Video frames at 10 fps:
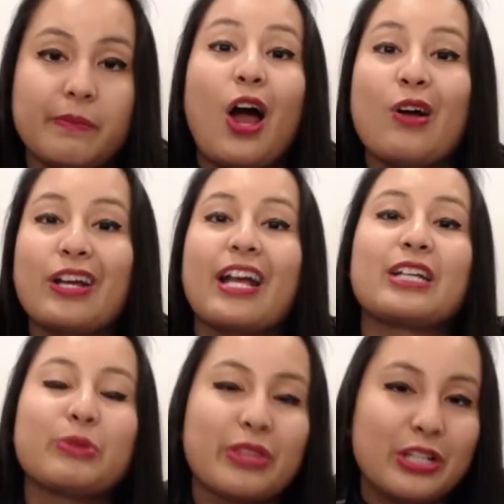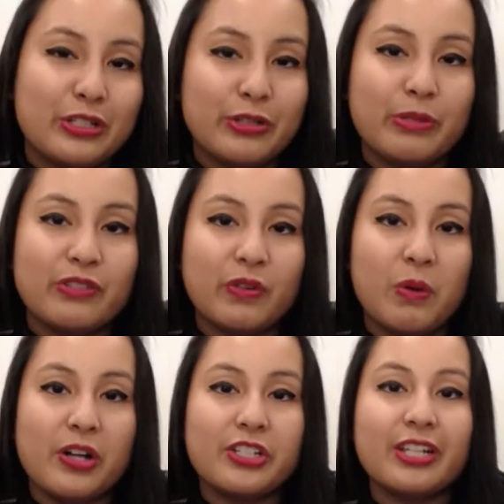Alright guys, well thank you so much for
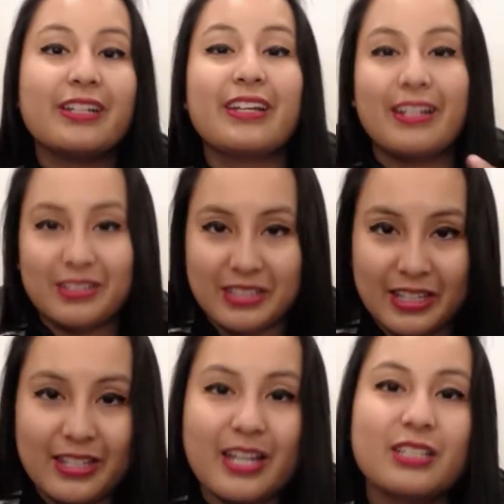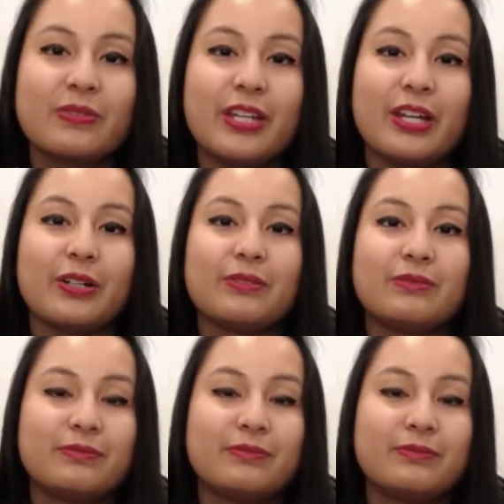watching and I'll see you in the next video